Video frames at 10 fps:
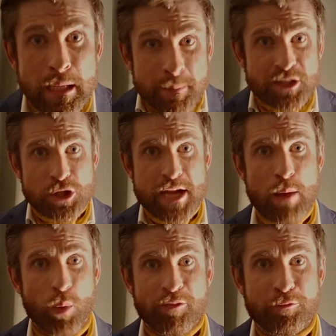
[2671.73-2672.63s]
Mr.
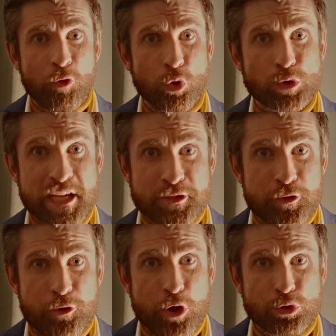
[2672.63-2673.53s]
Temwan falls into
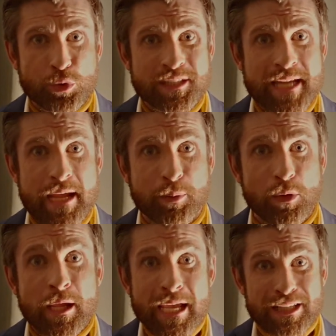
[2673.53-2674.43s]
the rosewood
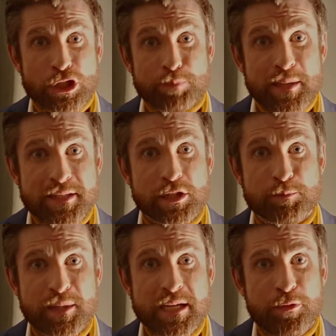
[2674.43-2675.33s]
table. It splinters
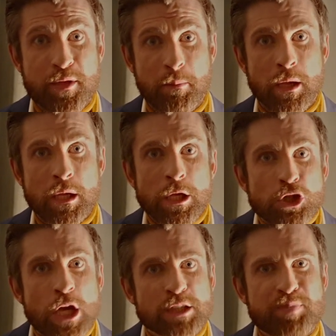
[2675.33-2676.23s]
beneath him.
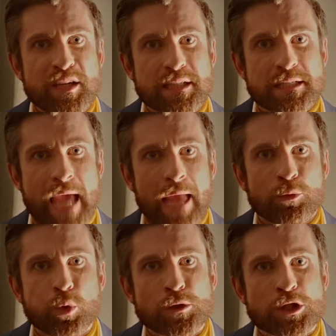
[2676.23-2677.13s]
Chess pieces
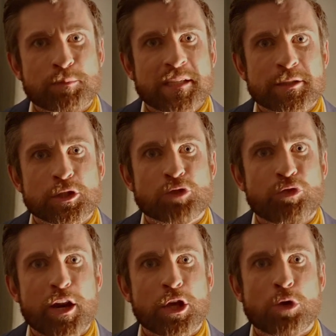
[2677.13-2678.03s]
and wood splinters
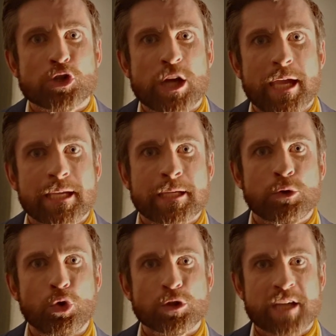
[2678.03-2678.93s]
ricochet in
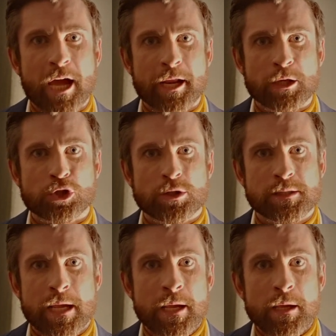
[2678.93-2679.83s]
all
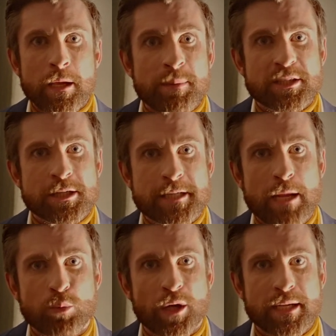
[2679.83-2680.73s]
directions. Mr.
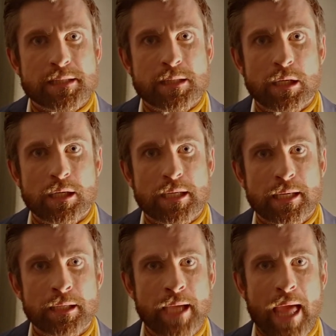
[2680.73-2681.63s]
Temwan is
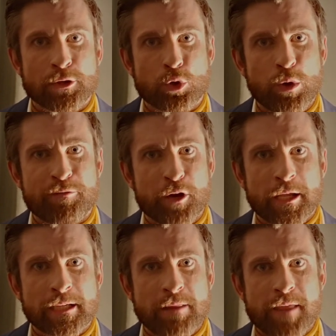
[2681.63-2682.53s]
gurgling and
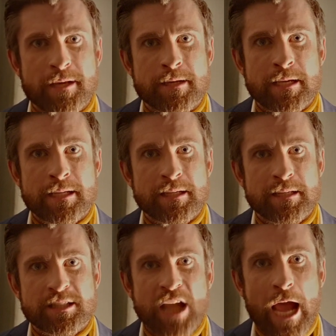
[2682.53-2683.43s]
quivering and then
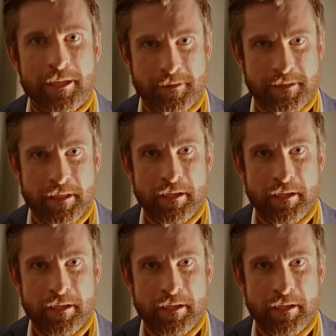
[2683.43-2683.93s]
silence.